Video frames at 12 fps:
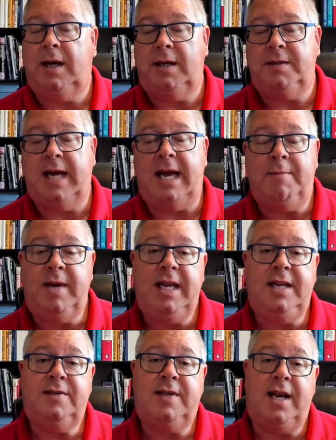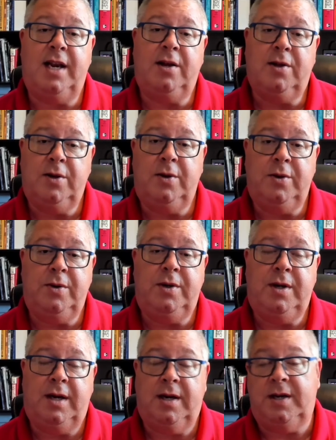diabetes that
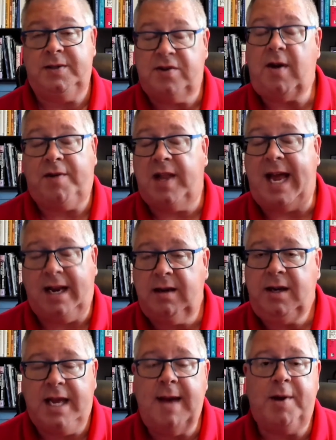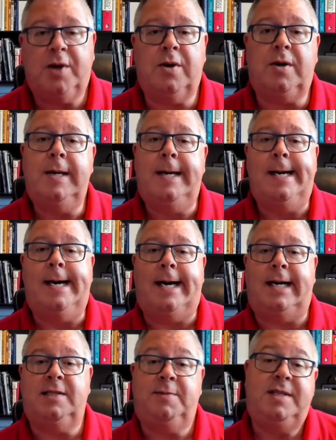include a sulfa-like chemical,
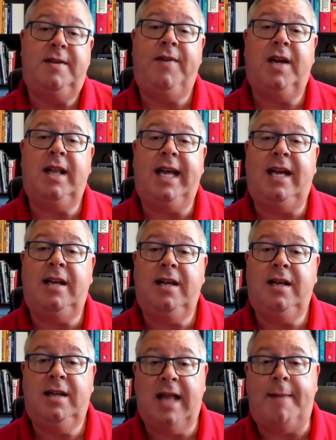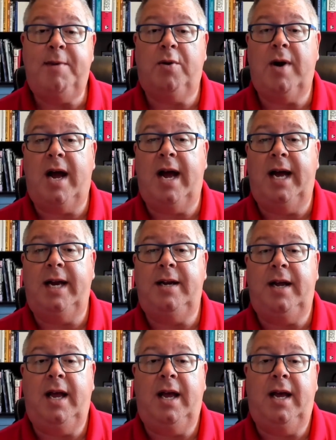specifically
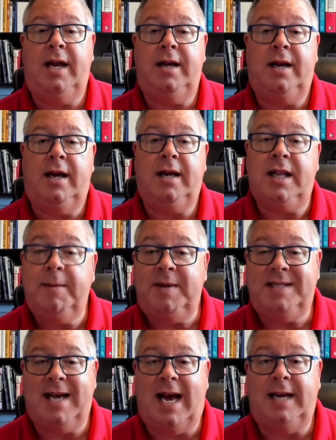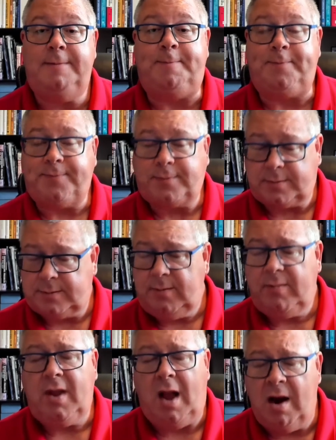glyburide and glipizide
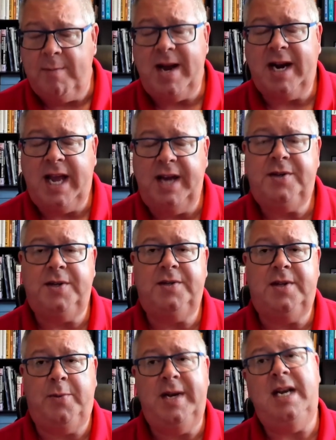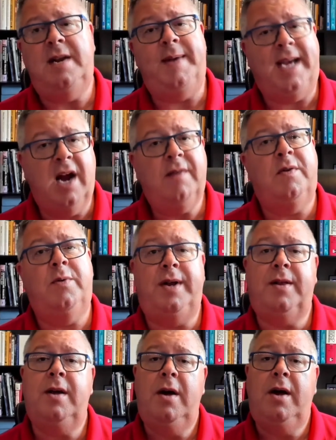are medications that we need to be careful
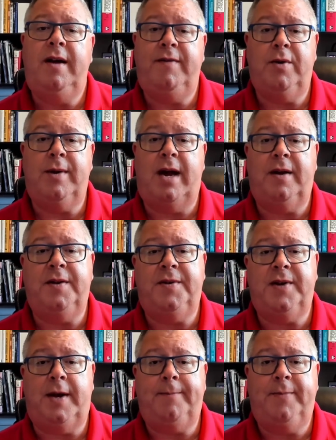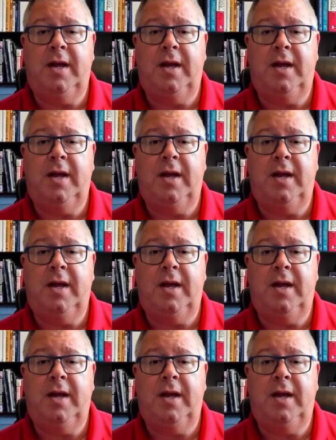with if you're out in the sun.